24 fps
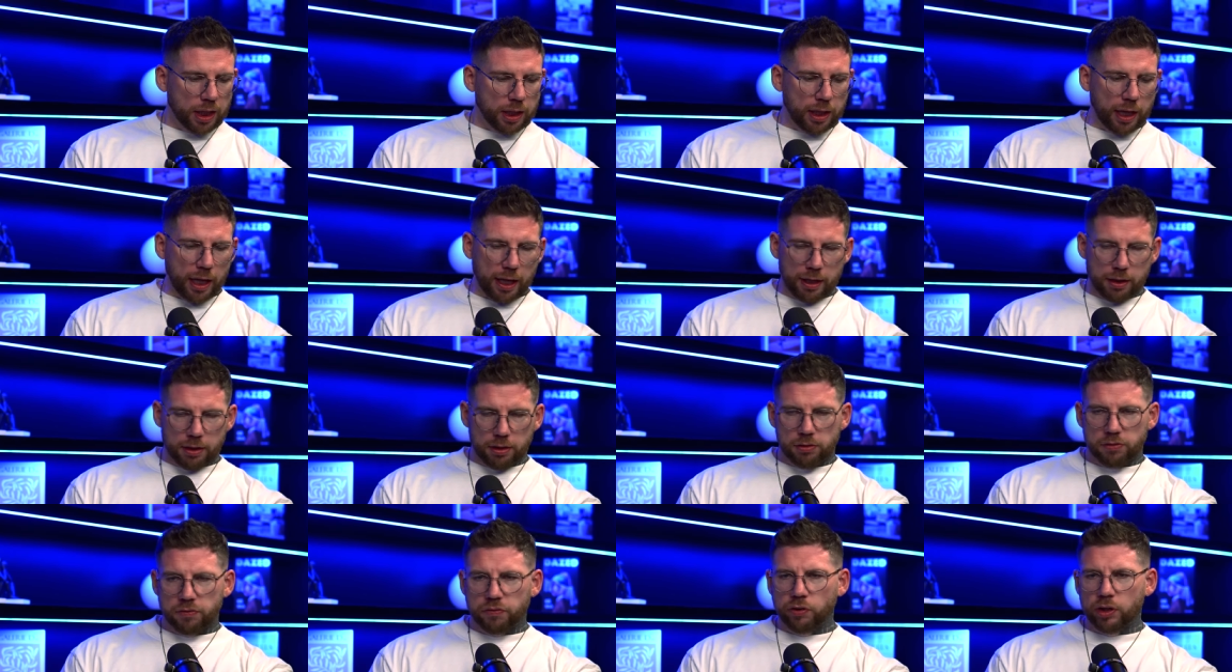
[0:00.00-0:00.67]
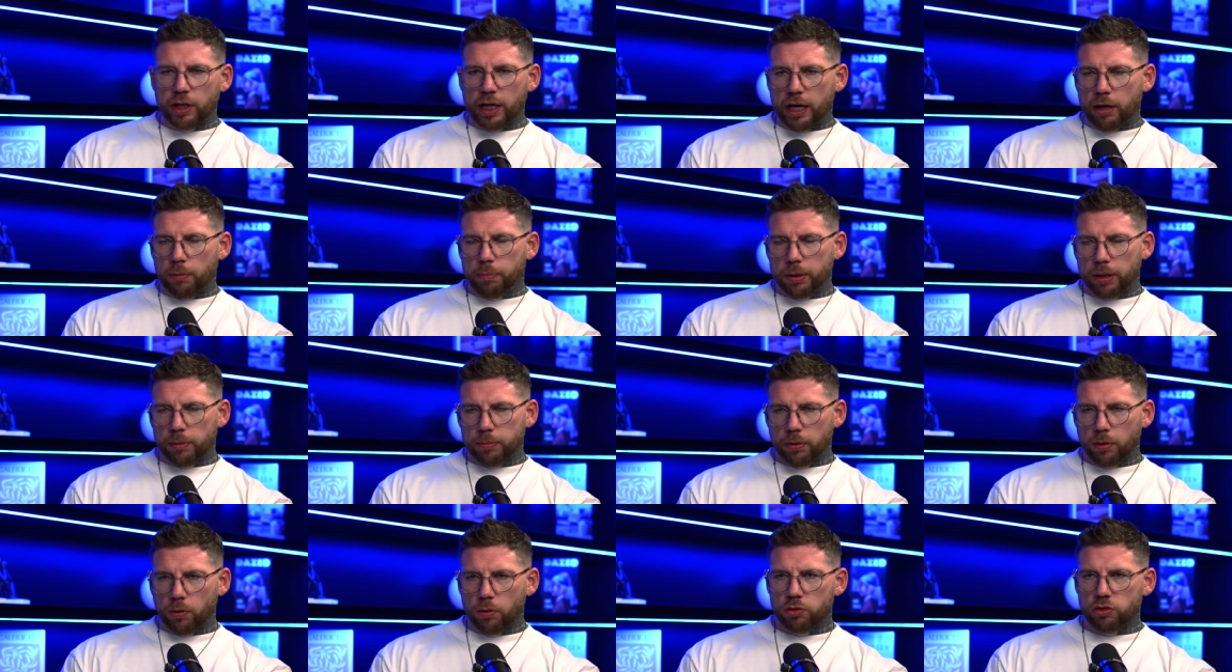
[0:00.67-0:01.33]
Yeah, it's funny how
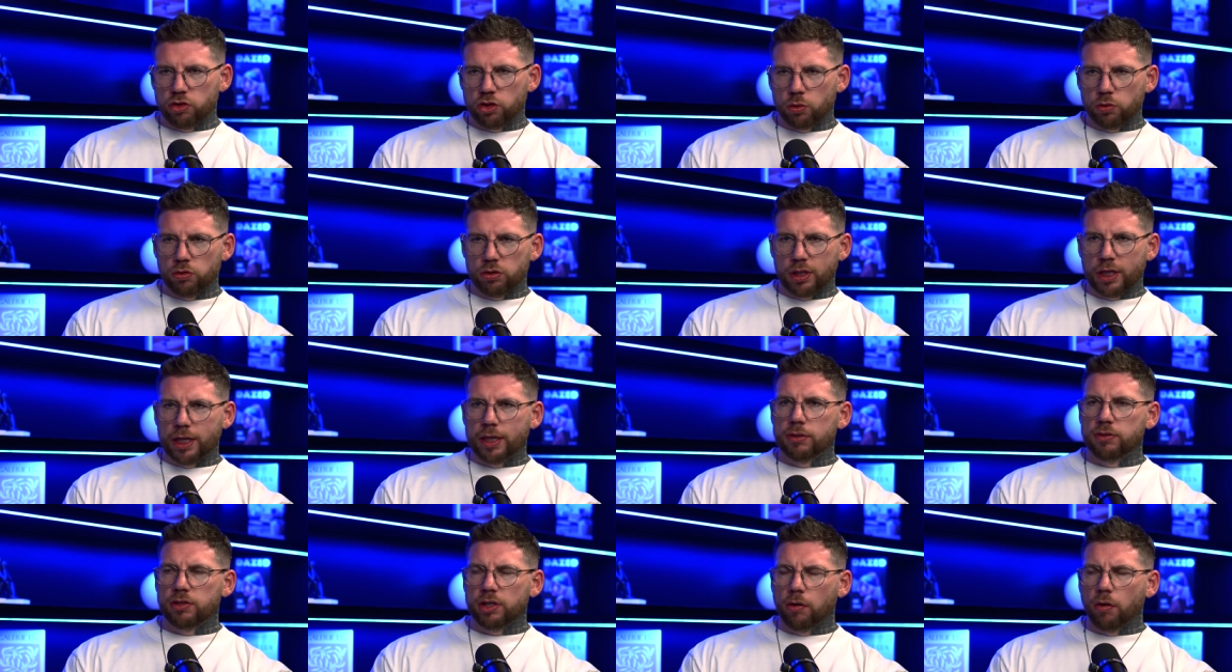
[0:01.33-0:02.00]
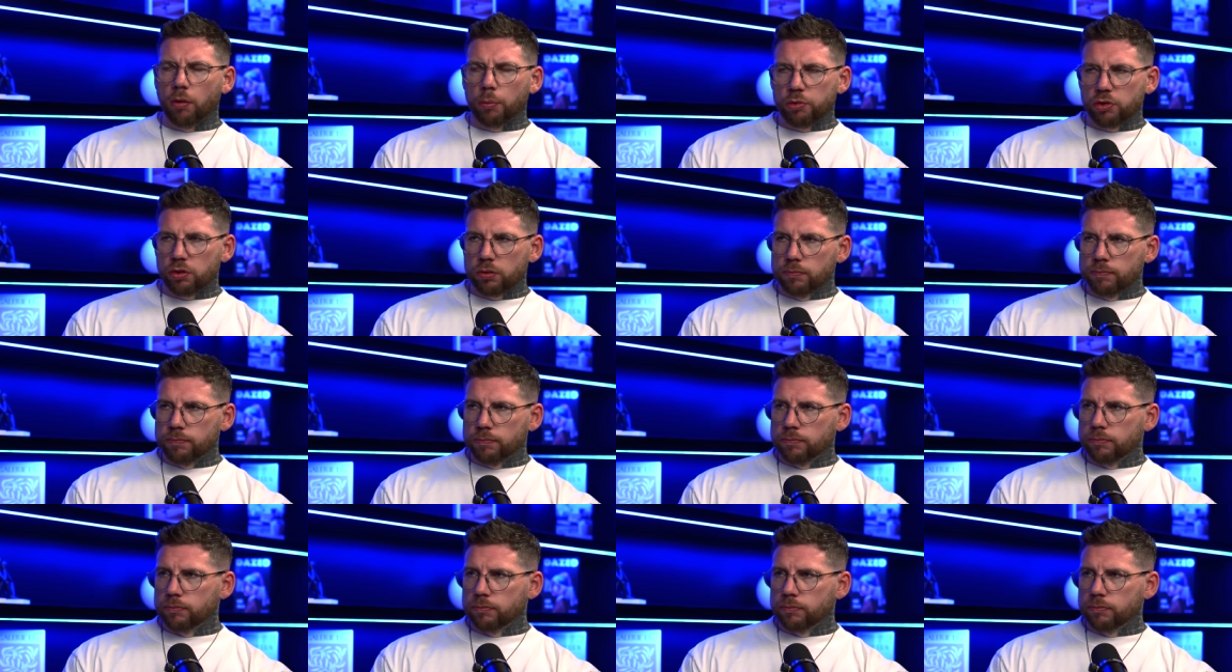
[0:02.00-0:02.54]
people always choose the easier option.